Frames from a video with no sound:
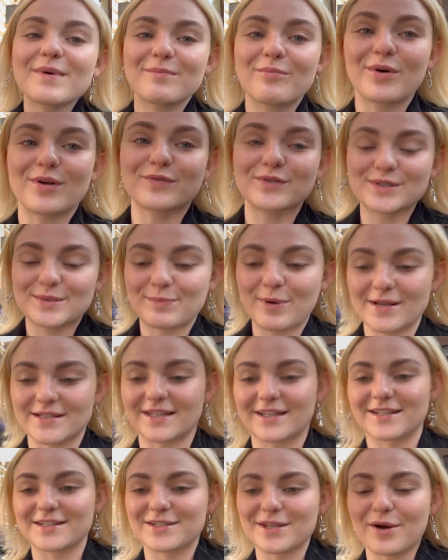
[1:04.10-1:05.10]
boyfriend's
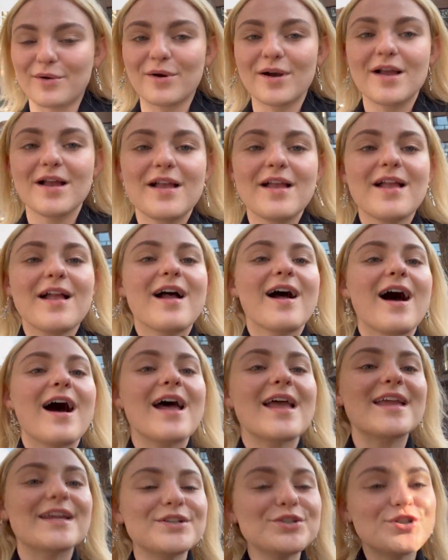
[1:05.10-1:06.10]
present. So
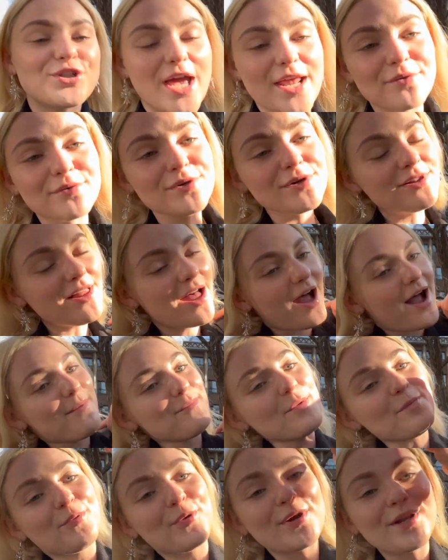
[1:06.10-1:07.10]
in general, I'm
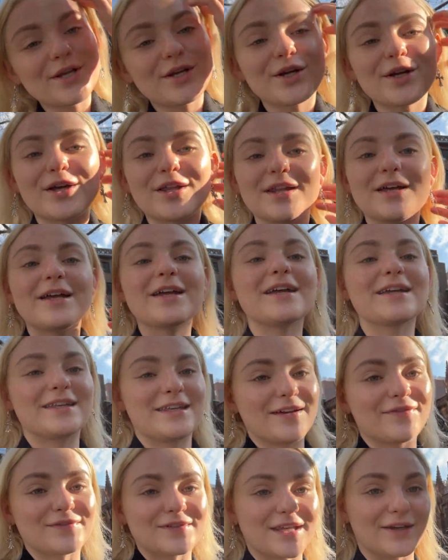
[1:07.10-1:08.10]
a pretty good
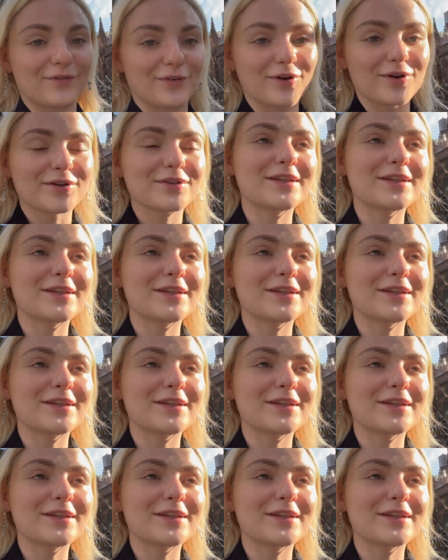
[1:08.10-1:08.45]
gift giver.